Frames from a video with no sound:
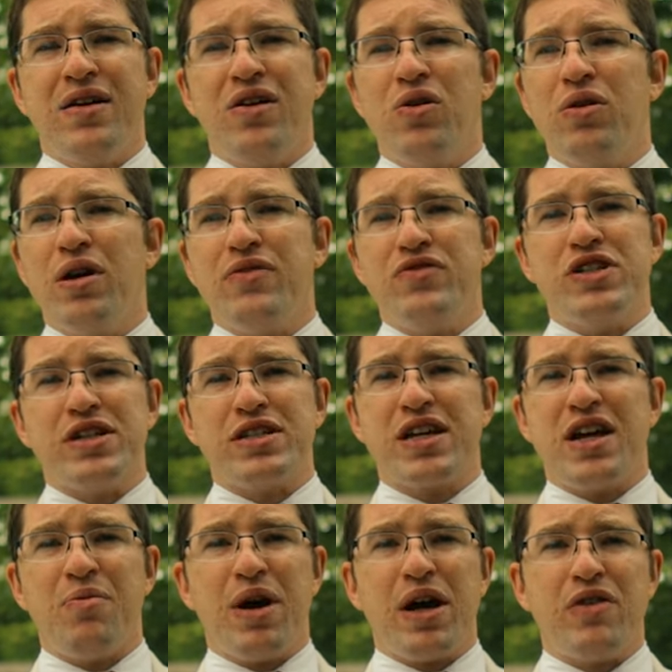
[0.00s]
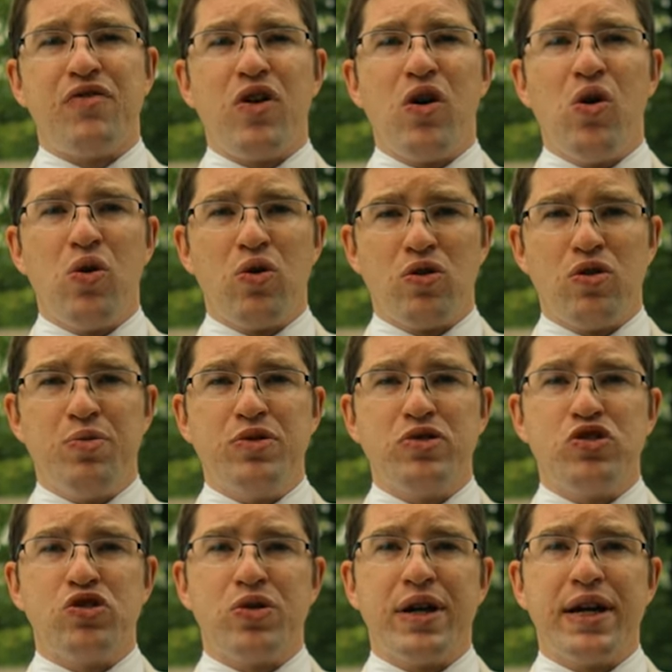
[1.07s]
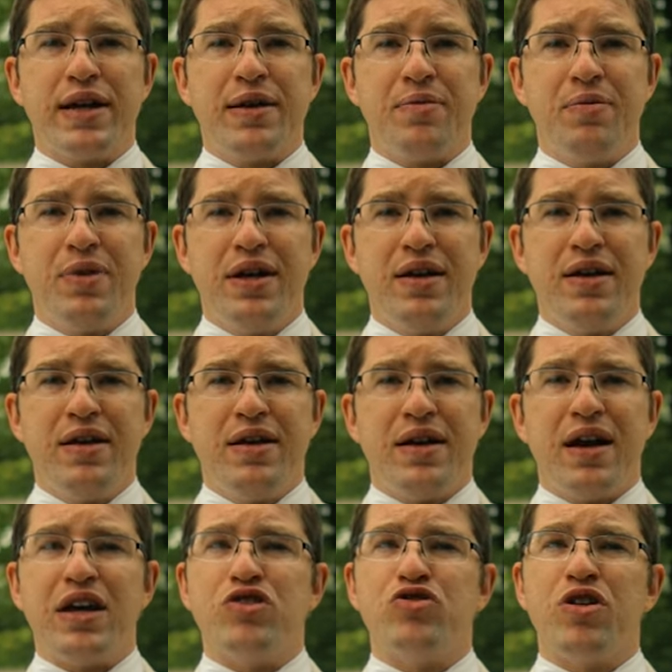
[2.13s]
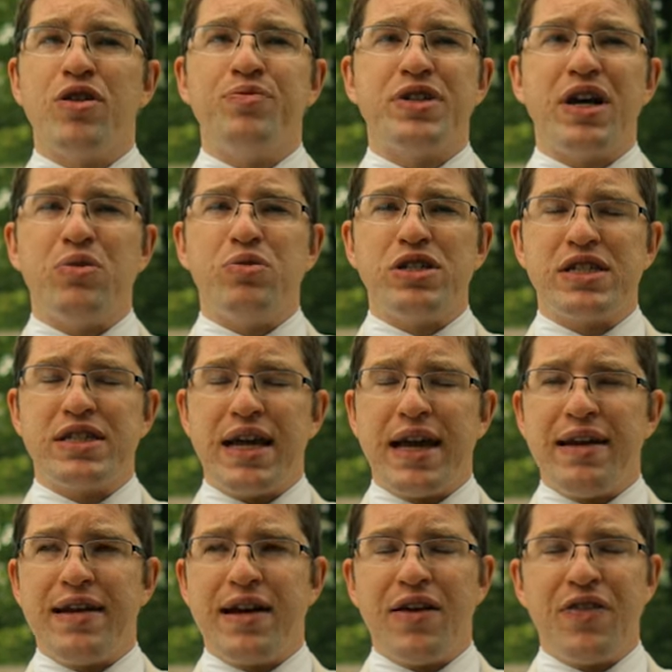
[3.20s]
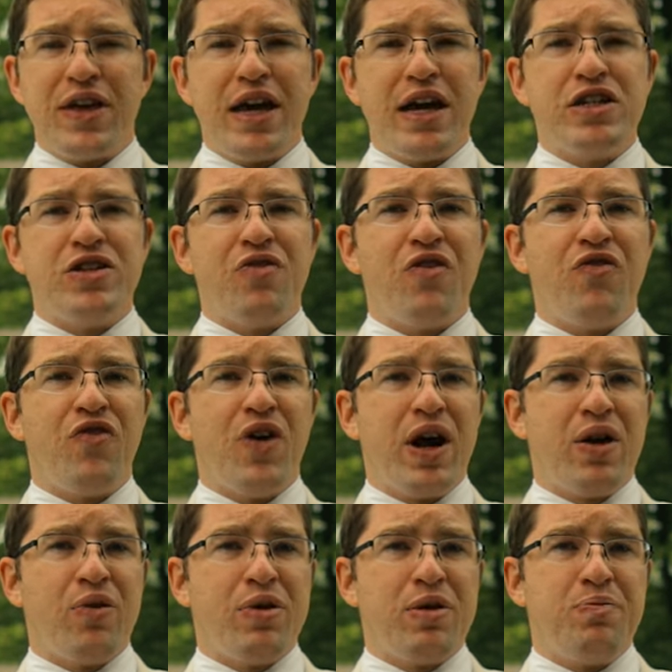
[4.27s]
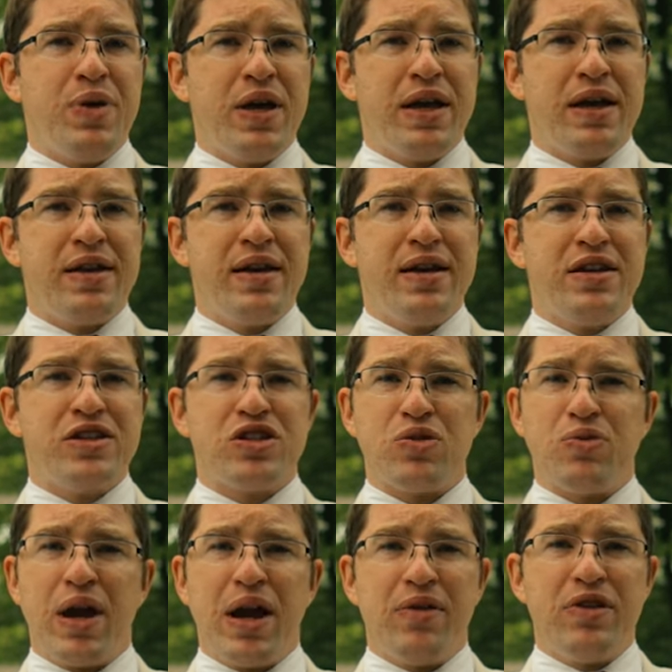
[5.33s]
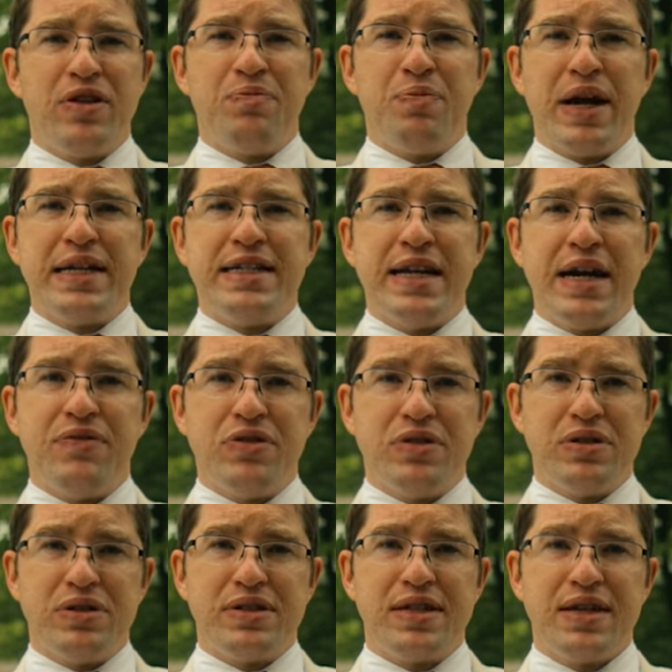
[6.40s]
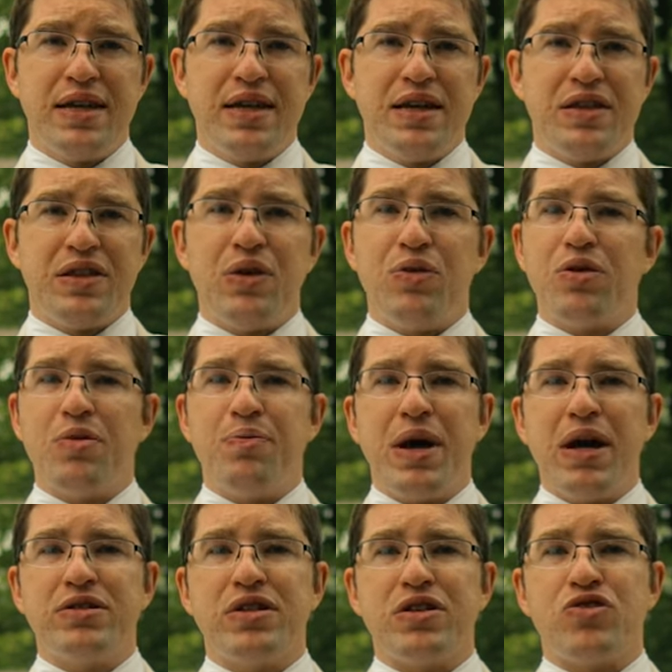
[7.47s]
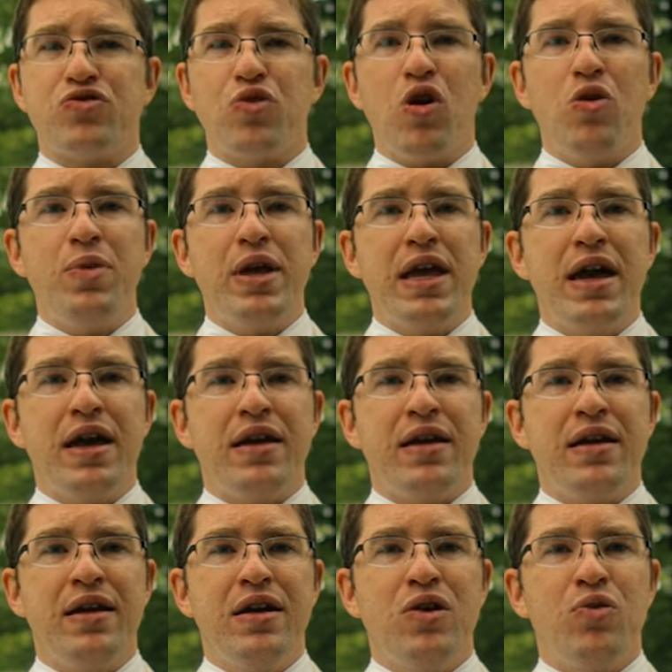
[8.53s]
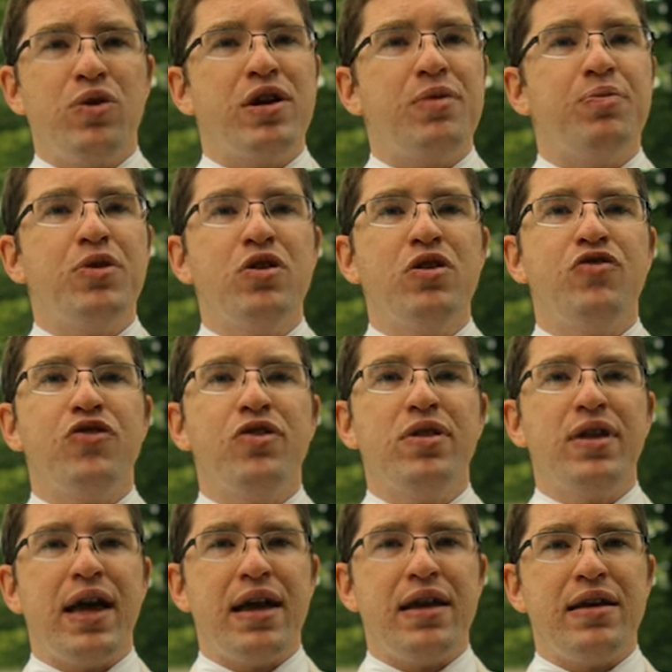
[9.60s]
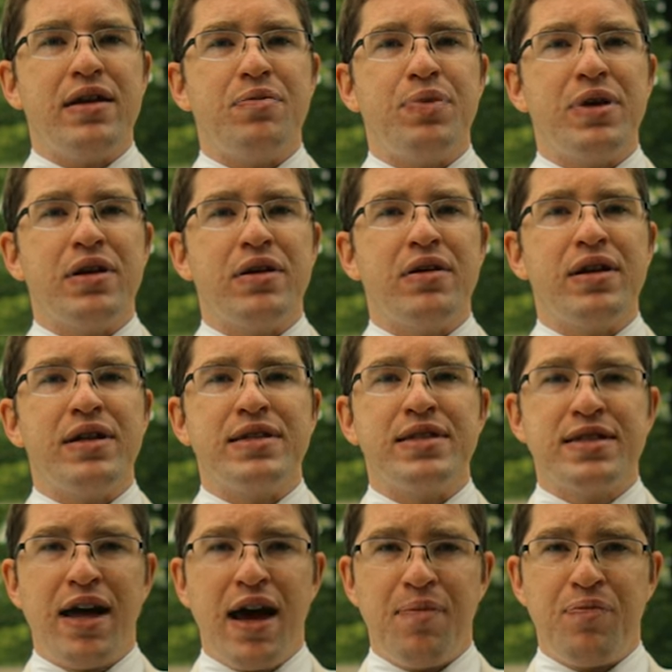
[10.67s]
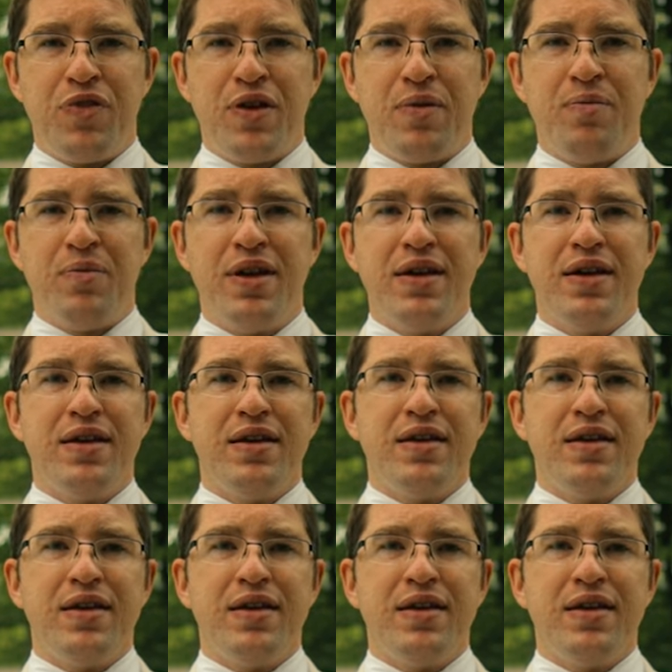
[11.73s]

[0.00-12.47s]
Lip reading: Oh, I've just come out of a horrible dream. I dreamt I was standing on the edge of a fiery pit, surrounded by devils. They were about to throw me in when a beautiful lady appeared and stopped them.